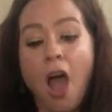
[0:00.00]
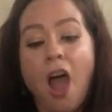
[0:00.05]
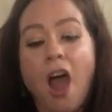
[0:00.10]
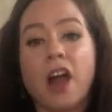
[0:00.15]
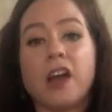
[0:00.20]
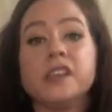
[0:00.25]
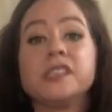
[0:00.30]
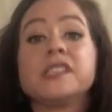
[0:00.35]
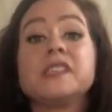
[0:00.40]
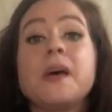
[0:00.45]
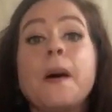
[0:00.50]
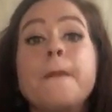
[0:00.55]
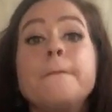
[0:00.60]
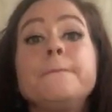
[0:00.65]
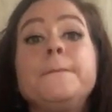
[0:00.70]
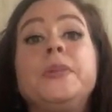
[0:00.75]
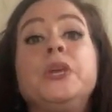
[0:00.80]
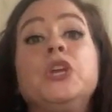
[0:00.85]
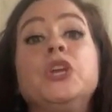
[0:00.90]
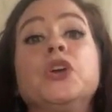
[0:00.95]
are
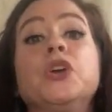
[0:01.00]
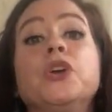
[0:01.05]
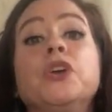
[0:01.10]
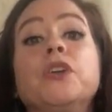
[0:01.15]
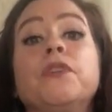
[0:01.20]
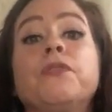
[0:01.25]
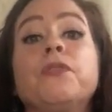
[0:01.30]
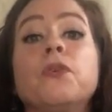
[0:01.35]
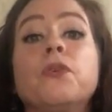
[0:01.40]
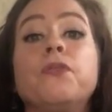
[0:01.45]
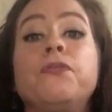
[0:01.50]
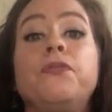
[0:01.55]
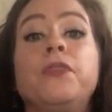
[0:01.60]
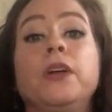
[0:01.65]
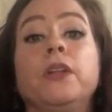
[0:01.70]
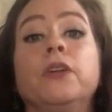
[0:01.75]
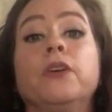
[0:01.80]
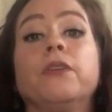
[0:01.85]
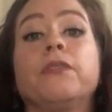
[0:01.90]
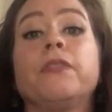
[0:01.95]
some beautiful
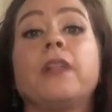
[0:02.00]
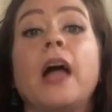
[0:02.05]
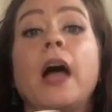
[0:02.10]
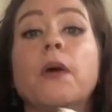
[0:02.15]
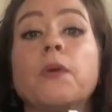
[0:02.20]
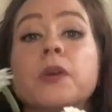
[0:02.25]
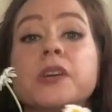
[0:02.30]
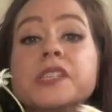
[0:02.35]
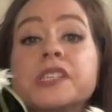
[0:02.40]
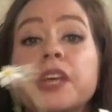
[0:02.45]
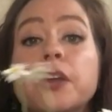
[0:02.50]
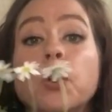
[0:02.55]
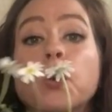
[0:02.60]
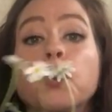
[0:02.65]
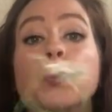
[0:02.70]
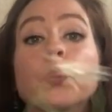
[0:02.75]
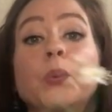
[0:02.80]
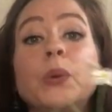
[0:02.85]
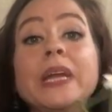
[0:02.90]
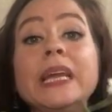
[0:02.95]
filler flowers that
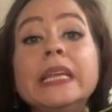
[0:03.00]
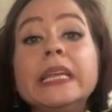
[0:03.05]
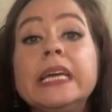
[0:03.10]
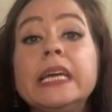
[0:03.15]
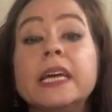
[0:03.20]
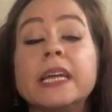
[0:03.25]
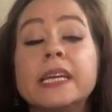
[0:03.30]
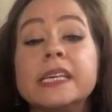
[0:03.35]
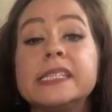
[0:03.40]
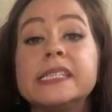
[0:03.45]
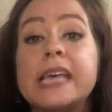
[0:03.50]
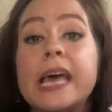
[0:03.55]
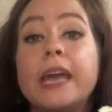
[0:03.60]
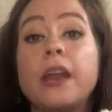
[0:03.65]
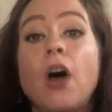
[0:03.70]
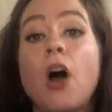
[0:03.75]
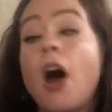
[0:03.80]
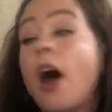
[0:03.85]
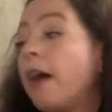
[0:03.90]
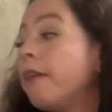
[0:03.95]
are really going to
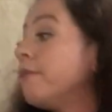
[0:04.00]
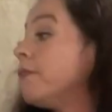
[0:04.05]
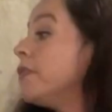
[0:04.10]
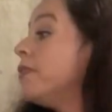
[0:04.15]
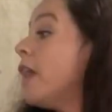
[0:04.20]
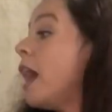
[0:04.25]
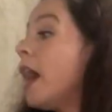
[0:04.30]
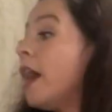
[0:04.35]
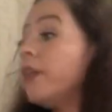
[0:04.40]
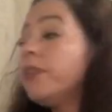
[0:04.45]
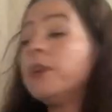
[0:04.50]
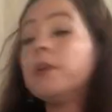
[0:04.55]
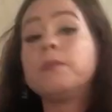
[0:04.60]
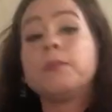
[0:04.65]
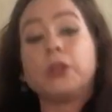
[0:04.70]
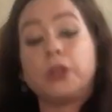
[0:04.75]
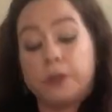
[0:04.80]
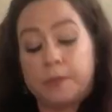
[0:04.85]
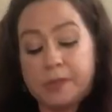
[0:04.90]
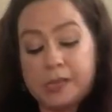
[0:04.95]
set off the other
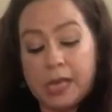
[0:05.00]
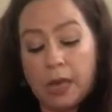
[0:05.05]
blooms